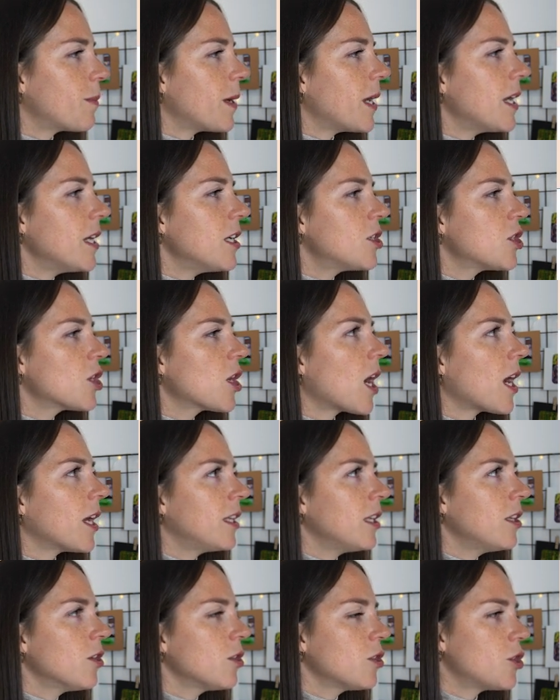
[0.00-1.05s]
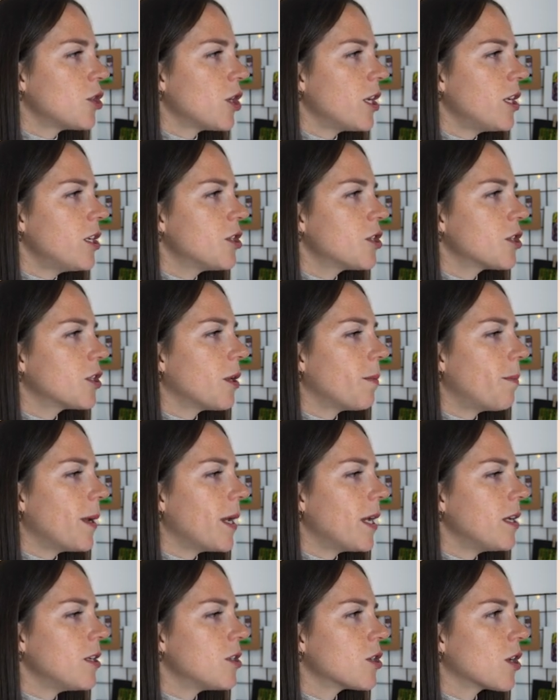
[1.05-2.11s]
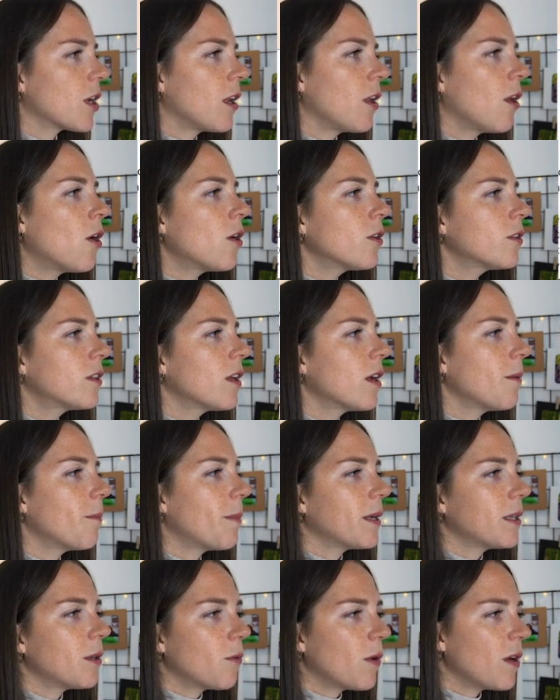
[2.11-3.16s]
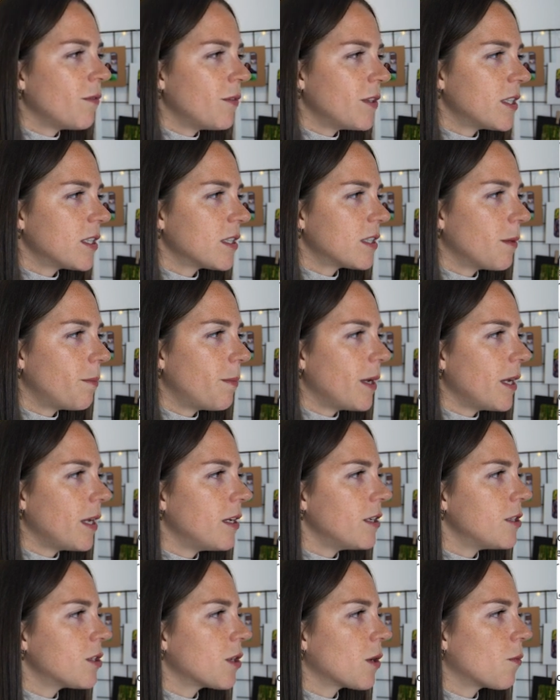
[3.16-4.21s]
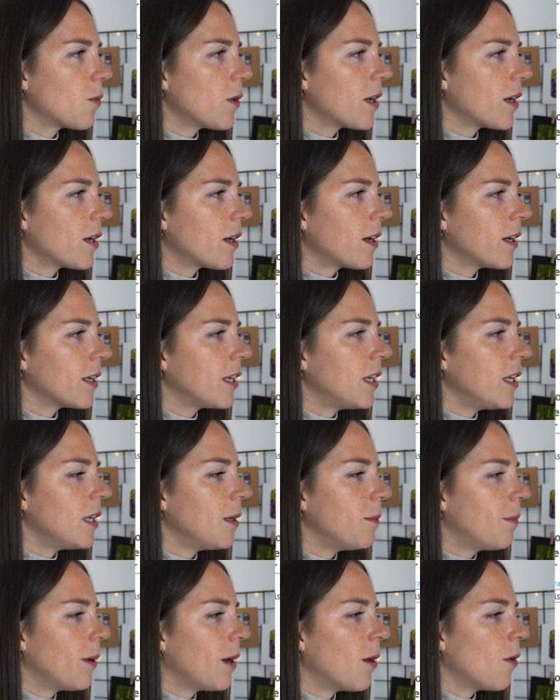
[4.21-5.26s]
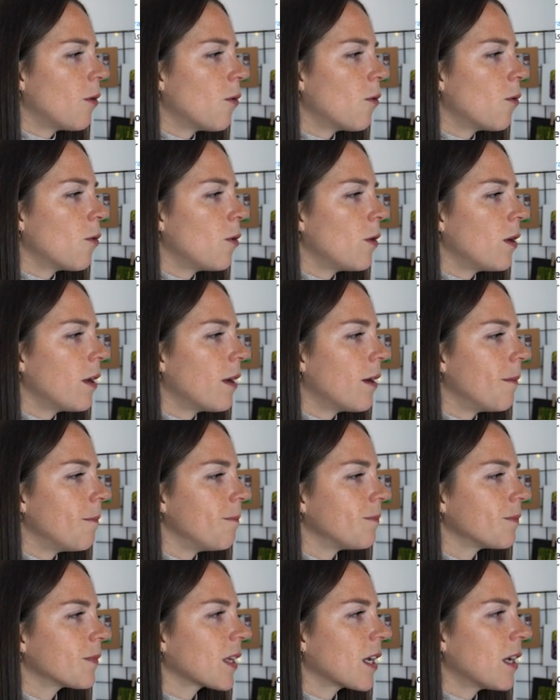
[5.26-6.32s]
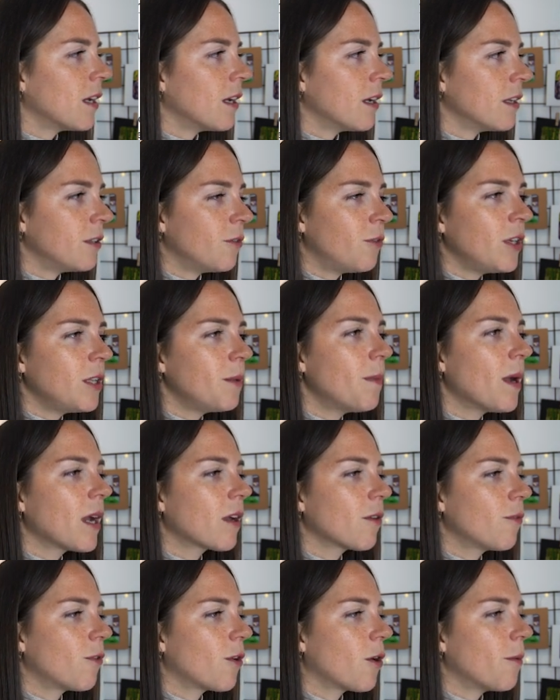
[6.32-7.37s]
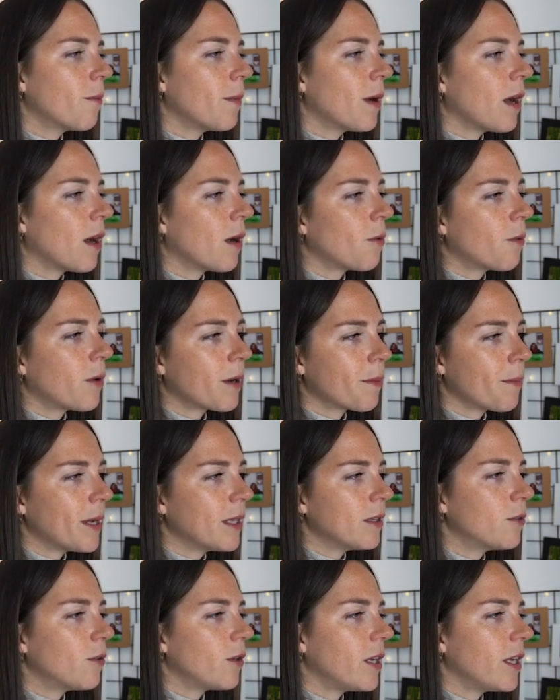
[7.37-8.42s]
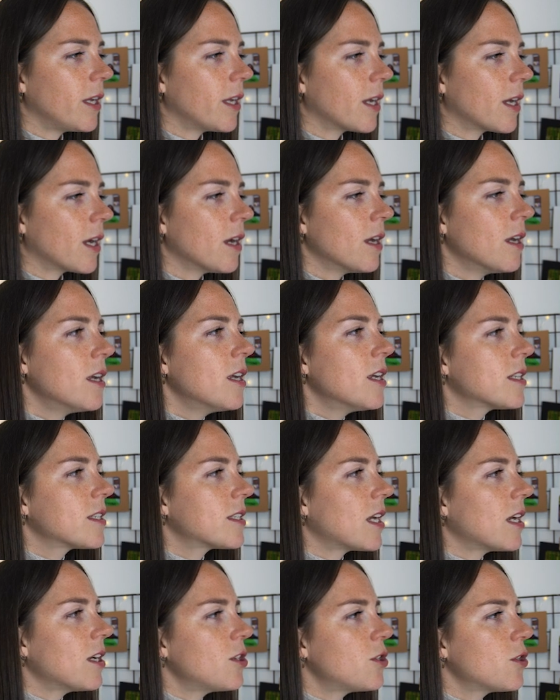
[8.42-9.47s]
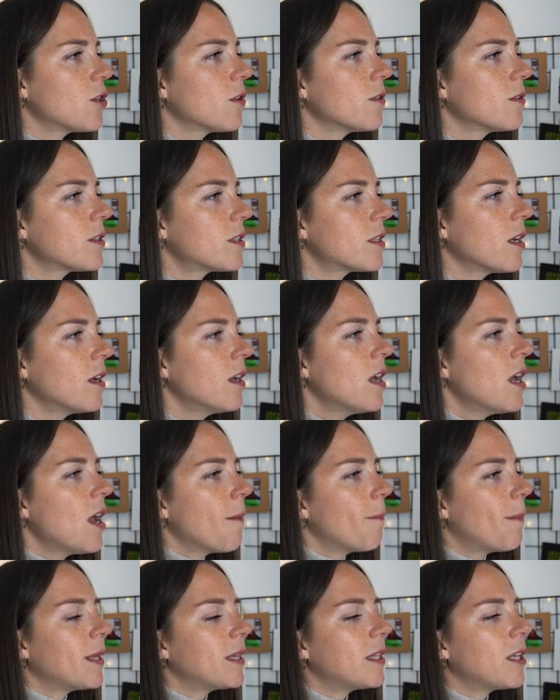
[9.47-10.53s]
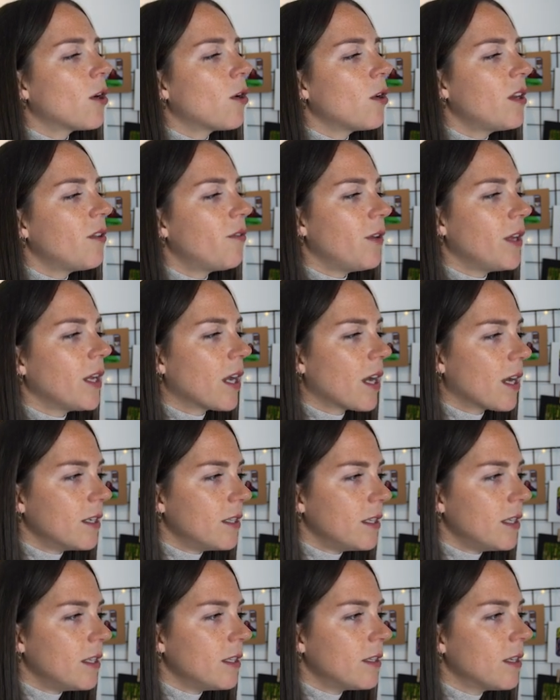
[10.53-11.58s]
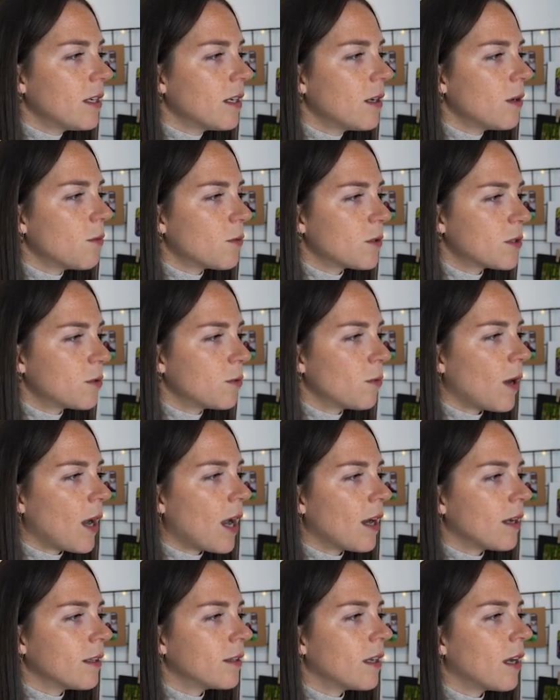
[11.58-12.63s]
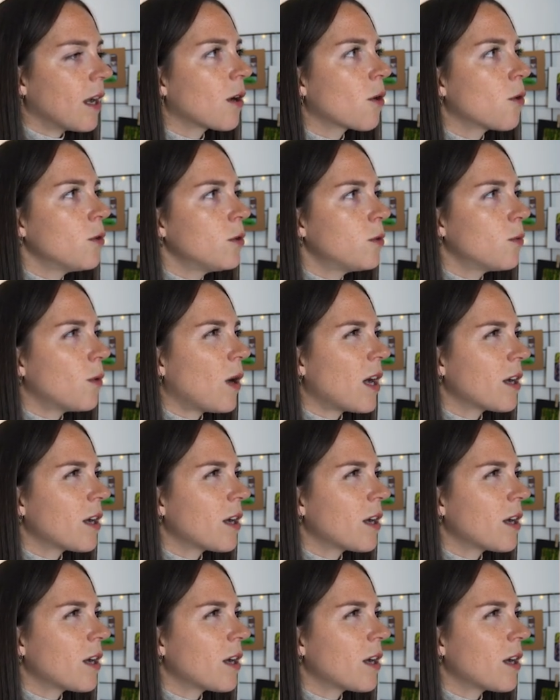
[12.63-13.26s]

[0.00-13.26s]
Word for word: page I didn't change the page a lot uh, by the way this is the page where I keep uh, all um, uh, the feedback from uh, our mentoring sessions but the only thing I did was to add a call to